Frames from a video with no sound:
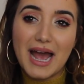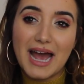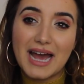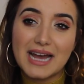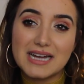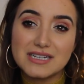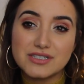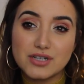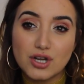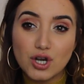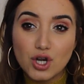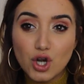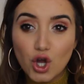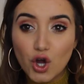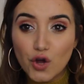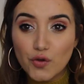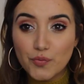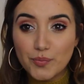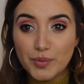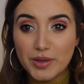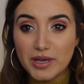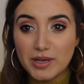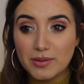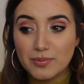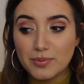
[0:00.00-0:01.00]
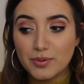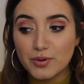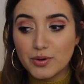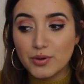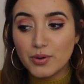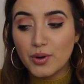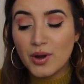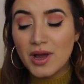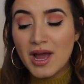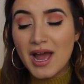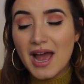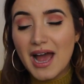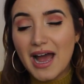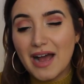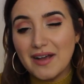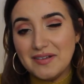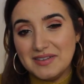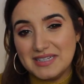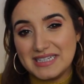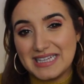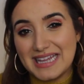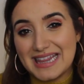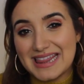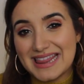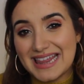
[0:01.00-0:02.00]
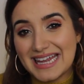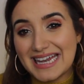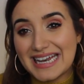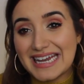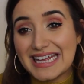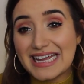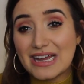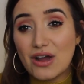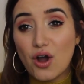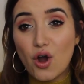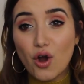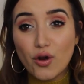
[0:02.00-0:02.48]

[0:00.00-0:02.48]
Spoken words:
and a lot of people have said that it